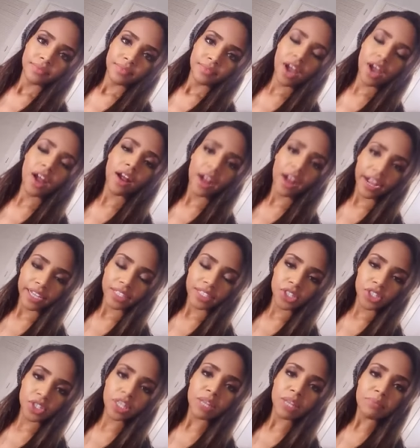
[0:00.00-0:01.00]
All right,
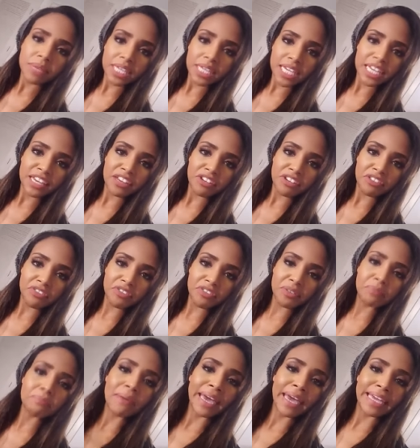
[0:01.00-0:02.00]
so let me give
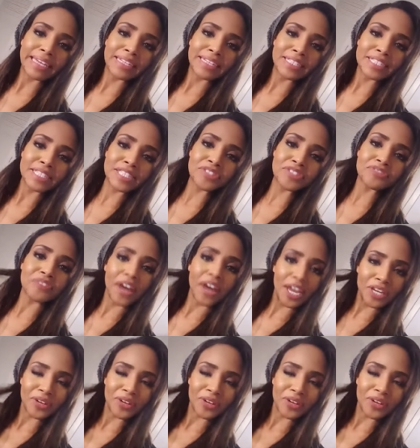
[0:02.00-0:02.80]
Meagan's final